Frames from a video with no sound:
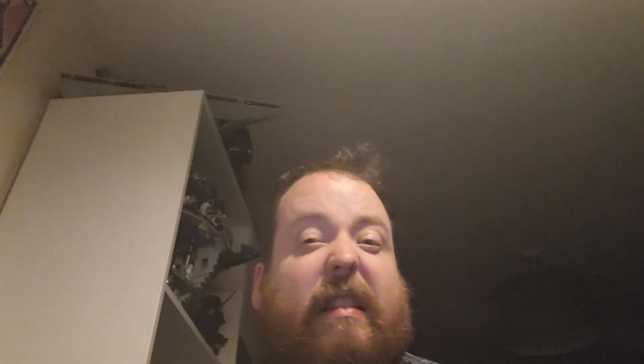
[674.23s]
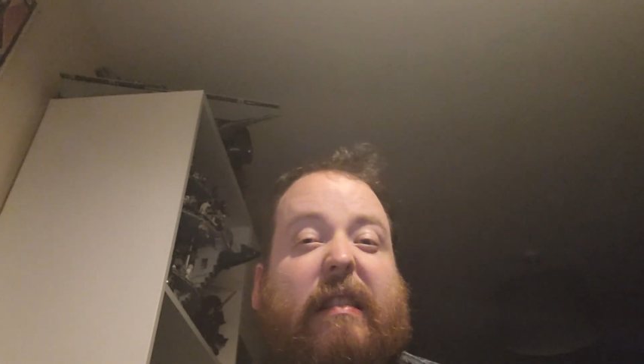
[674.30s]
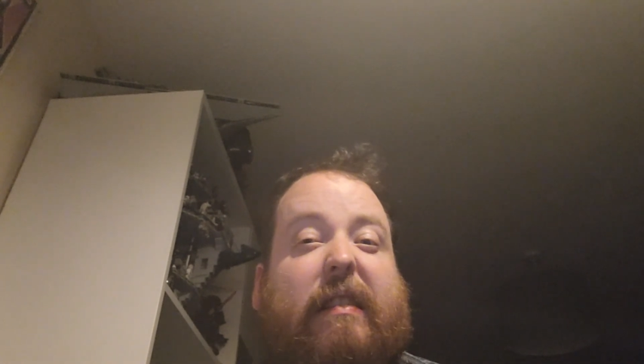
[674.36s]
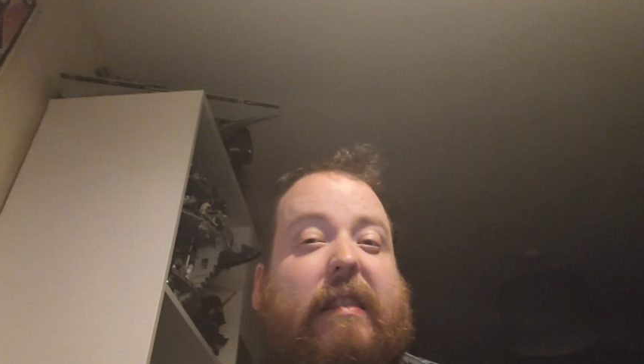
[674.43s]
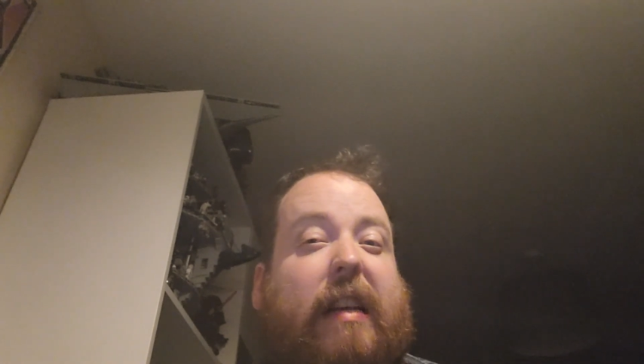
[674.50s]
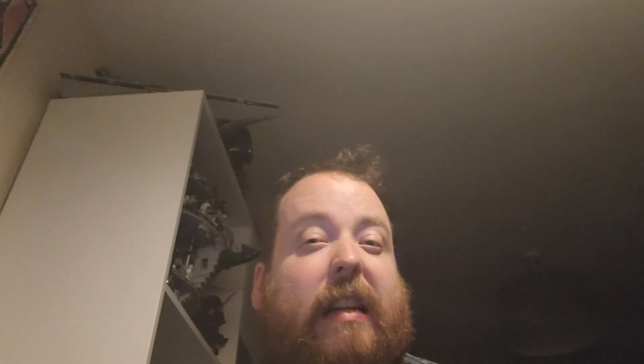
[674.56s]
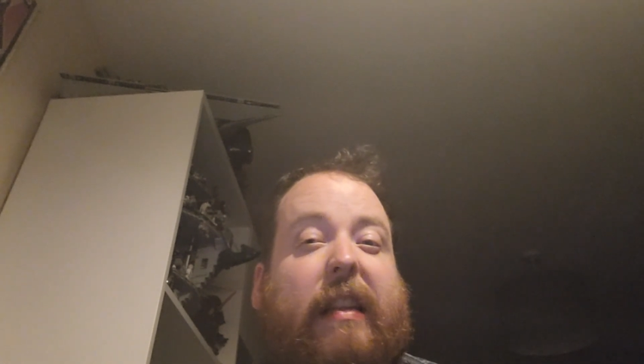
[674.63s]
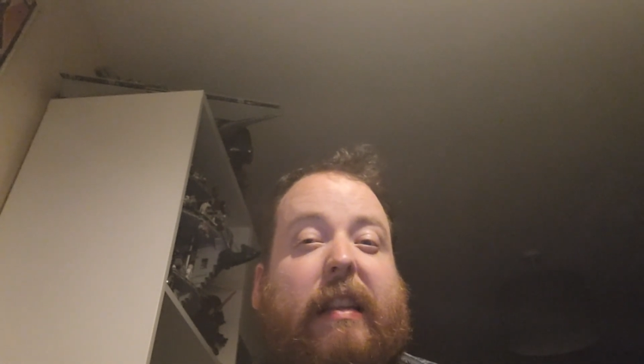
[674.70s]

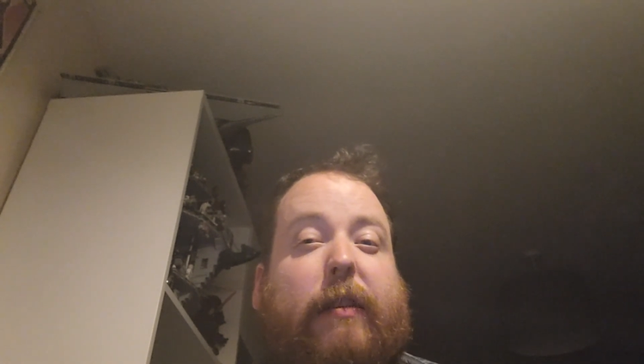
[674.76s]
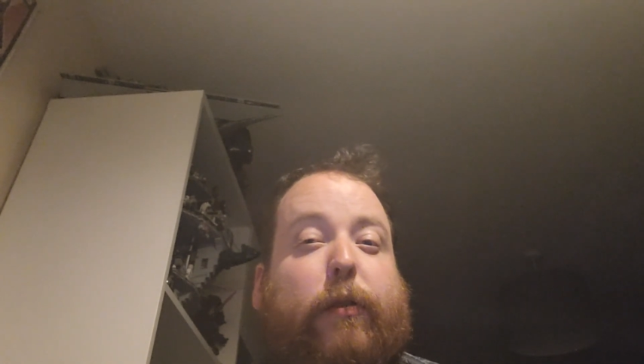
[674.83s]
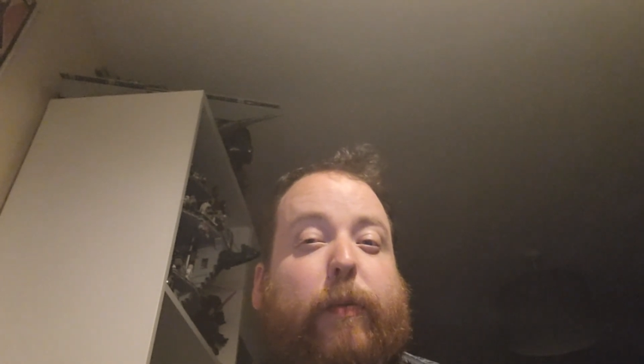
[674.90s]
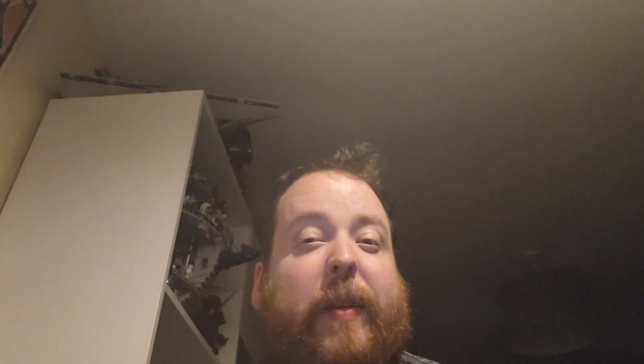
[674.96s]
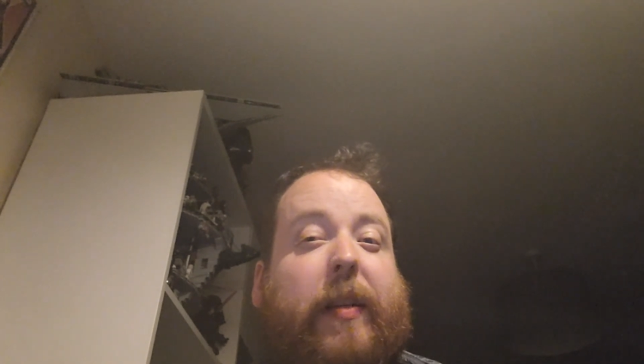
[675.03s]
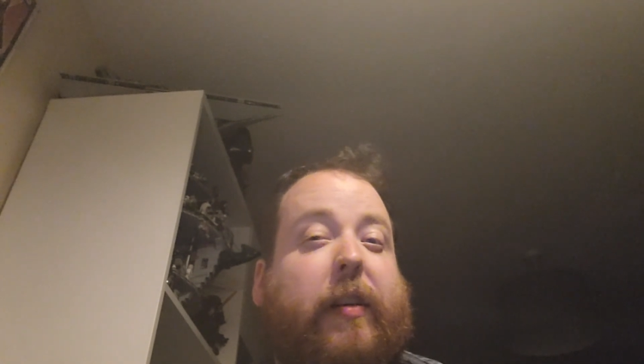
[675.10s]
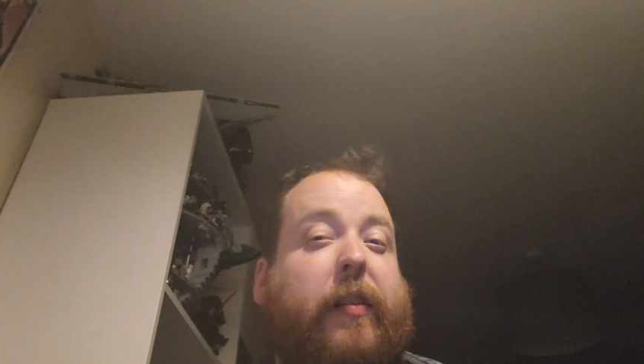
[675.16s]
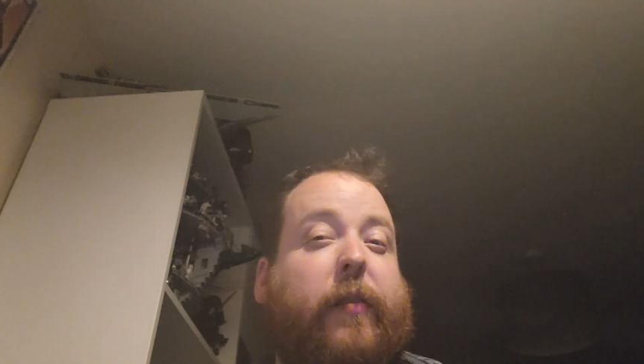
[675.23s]
is and this would
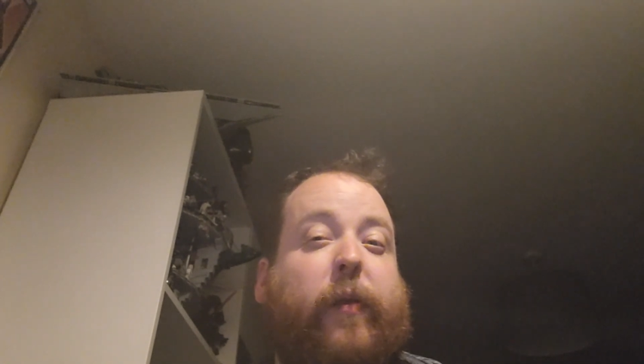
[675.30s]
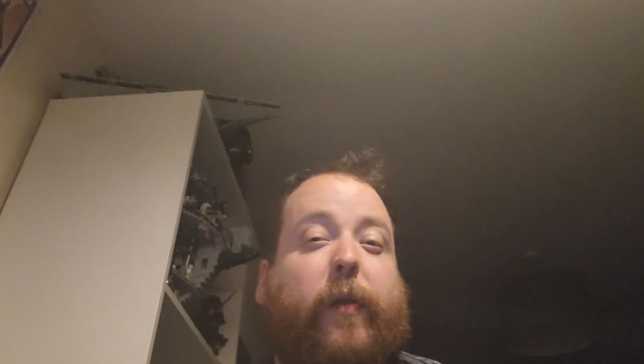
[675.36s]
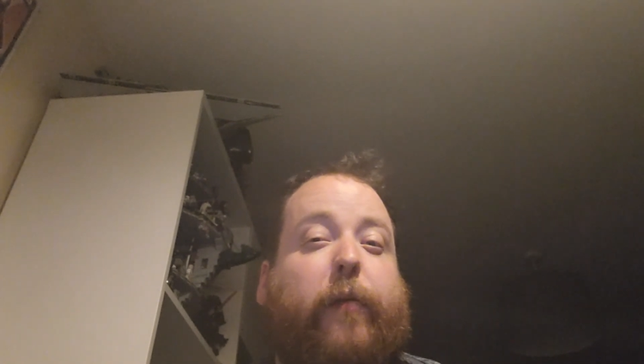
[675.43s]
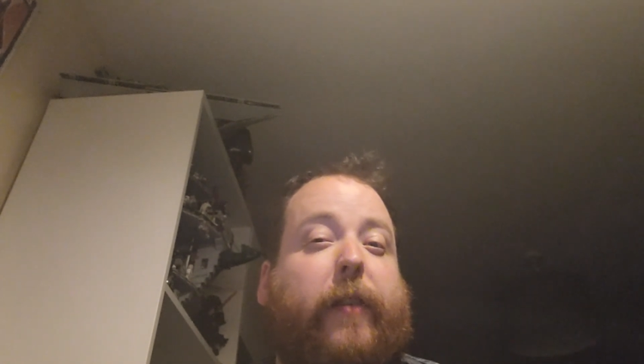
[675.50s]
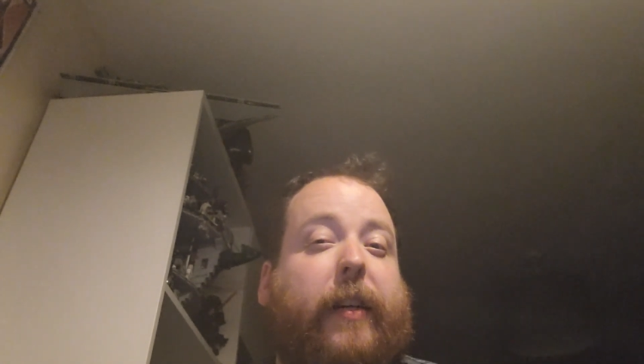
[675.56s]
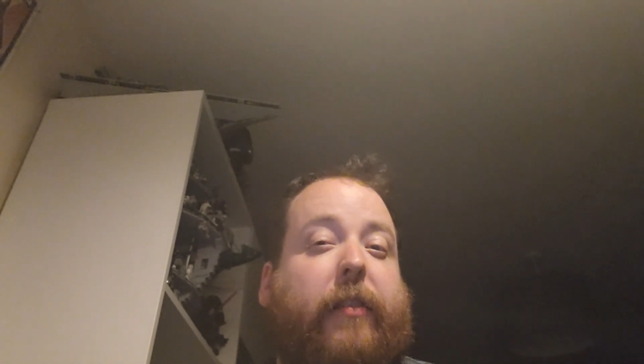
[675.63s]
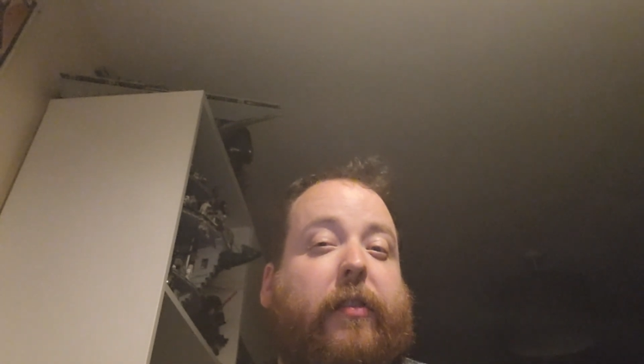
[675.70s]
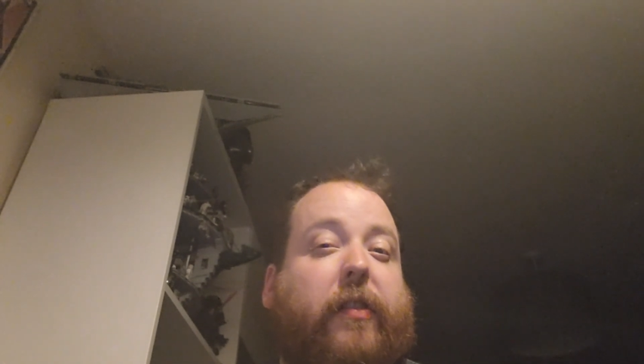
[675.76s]
be nice for the
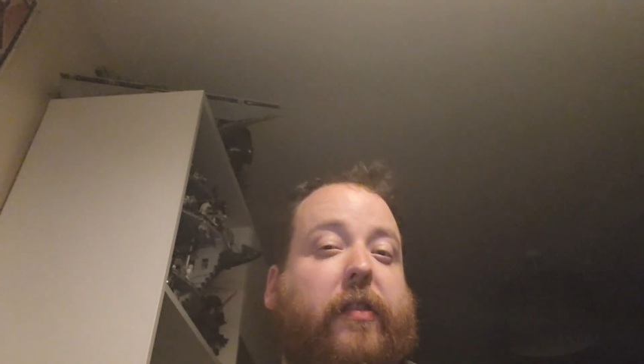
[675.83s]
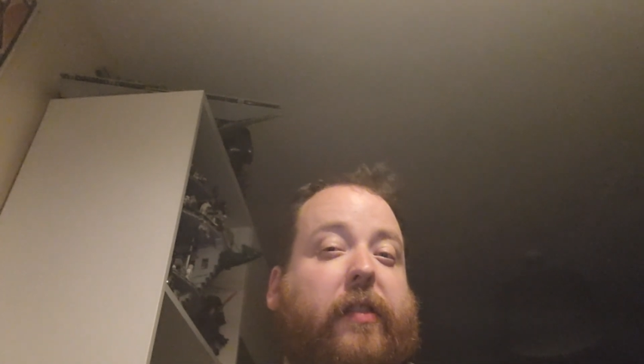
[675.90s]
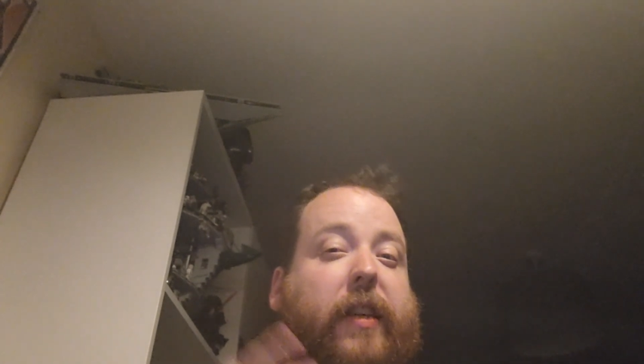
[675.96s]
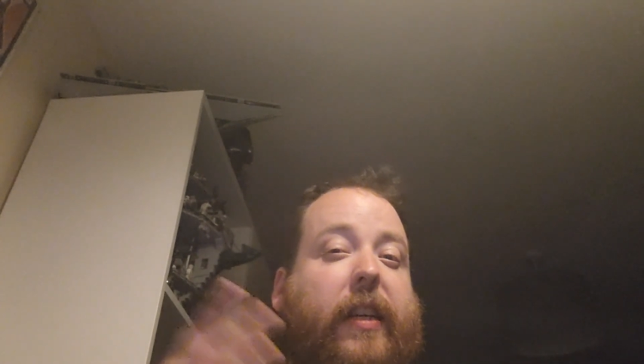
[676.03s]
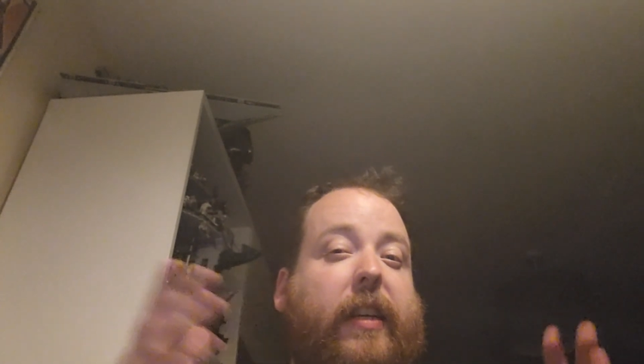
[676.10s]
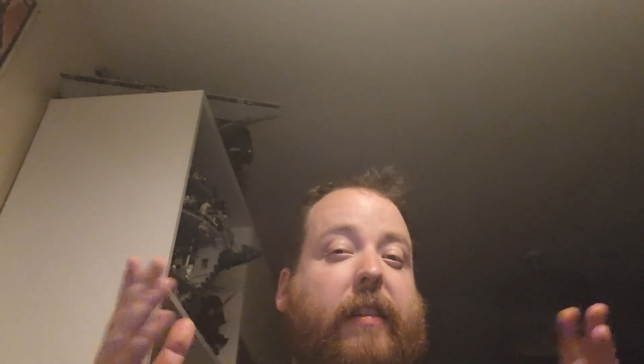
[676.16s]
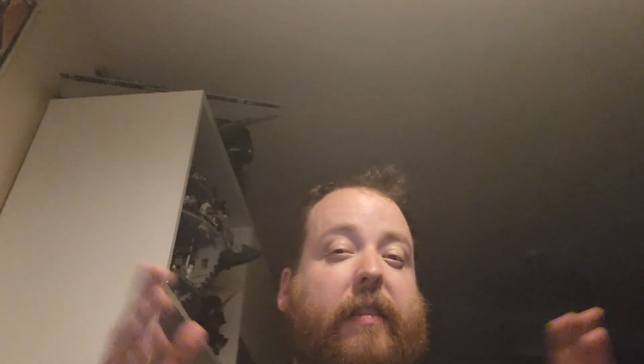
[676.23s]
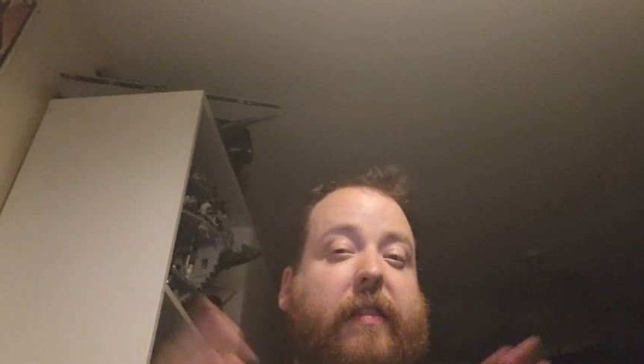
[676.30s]
fans to
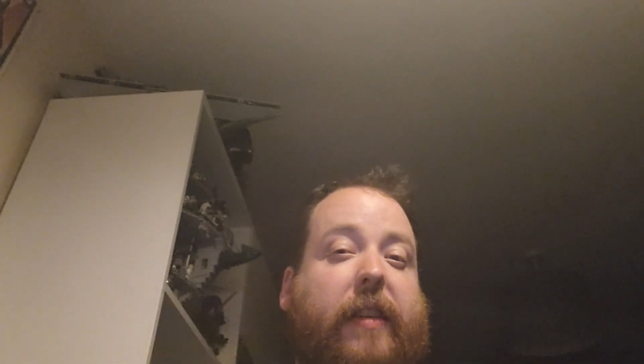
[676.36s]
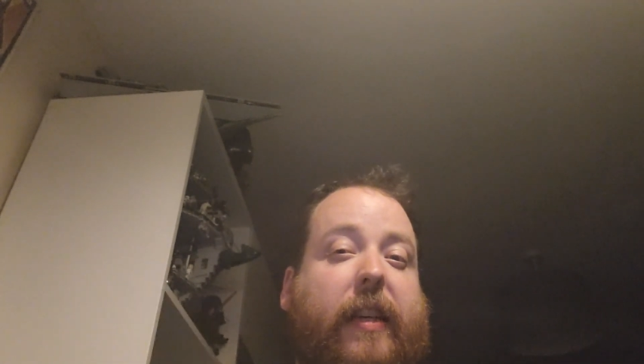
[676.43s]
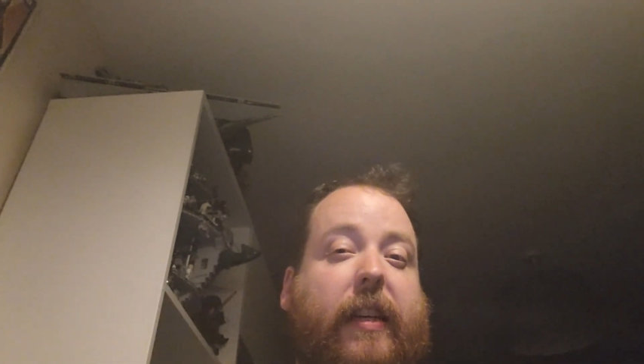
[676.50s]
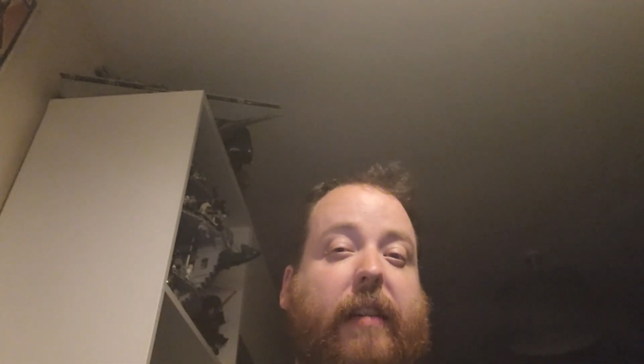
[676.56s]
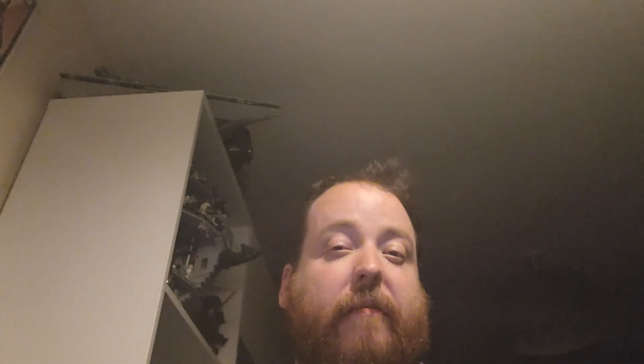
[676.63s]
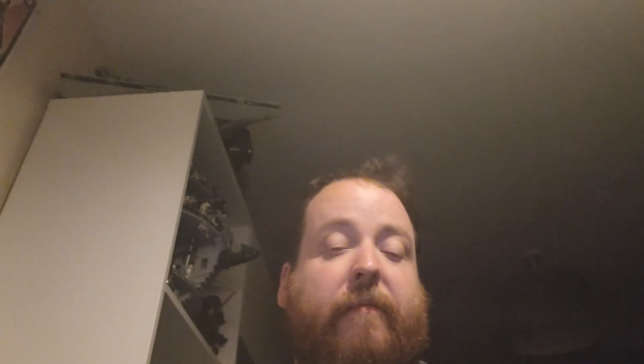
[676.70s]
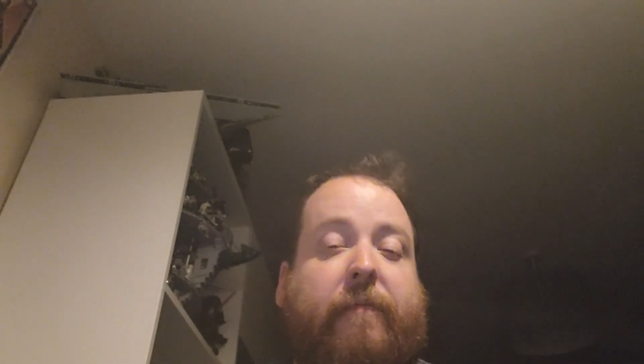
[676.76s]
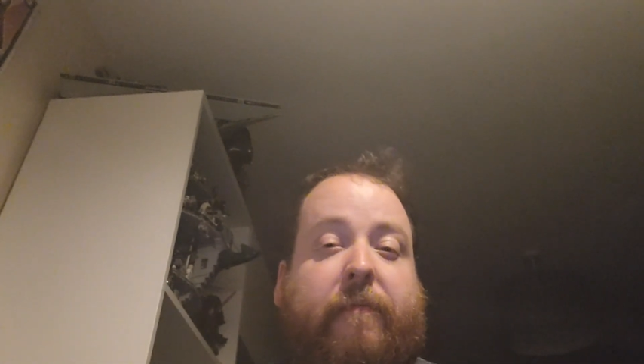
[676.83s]
see to
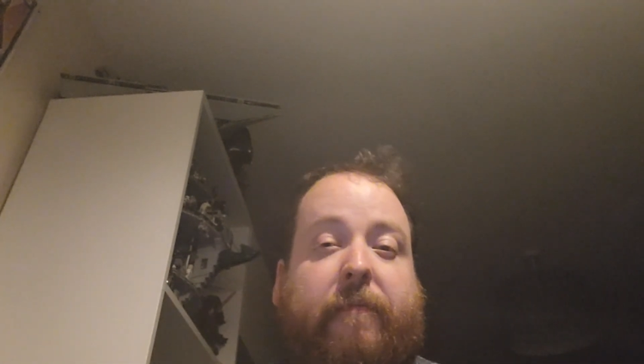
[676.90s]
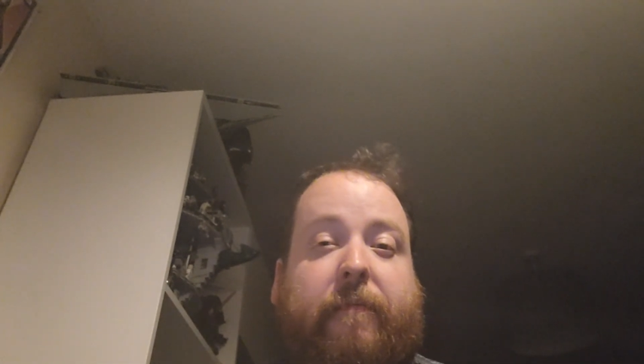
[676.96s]
see